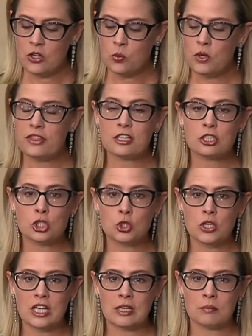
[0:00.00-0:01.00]
with
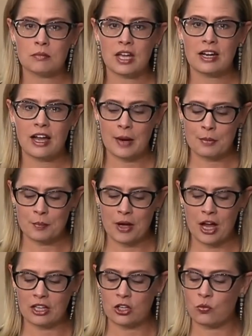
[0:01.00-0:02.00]
extreme and
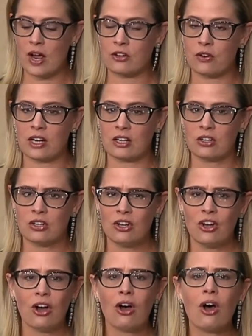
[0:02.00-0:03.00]
hyperbolic rhetoric,
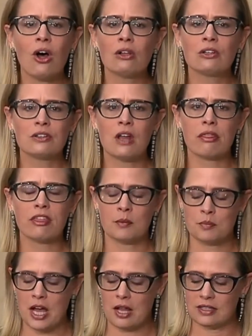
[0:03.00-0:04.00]
all or nothing
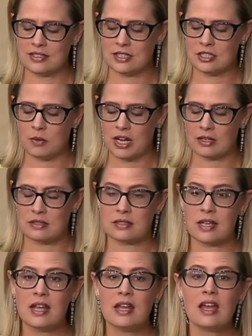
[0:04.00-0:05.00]
policy demands,
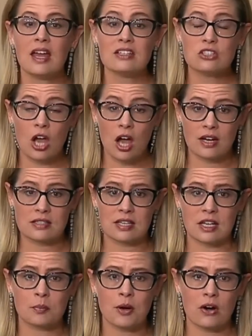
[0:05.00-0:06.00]
and
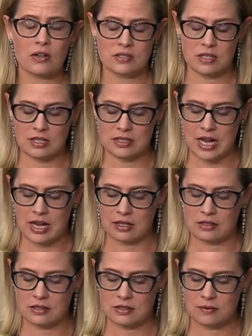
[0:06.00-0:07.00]
toxic partisan
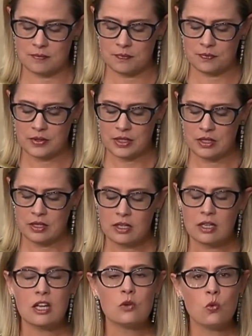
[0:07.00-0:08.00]
attacks.
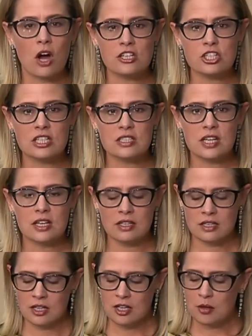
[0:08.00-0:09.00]
In
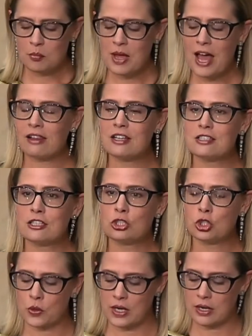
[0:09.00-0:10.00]
Washington, palace
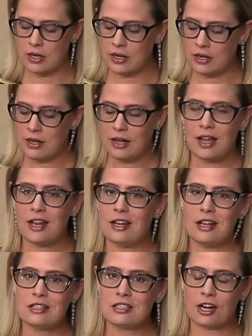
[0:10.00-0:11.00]
intrigue and
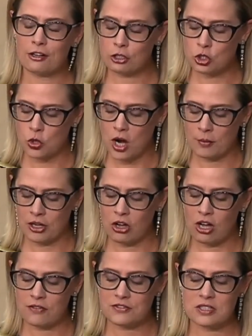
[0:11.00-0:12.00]
insider drama
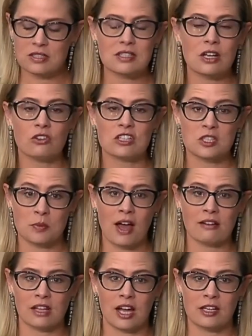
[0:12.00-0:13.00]
often steal the
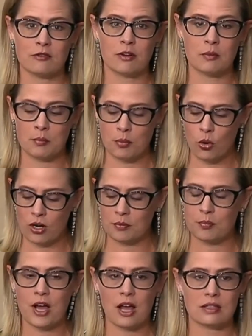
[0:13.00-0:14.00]
spotlight from
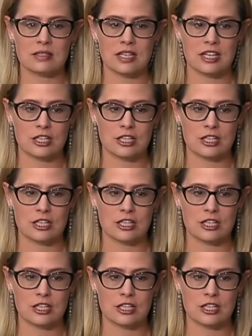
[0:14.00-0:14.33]
important policy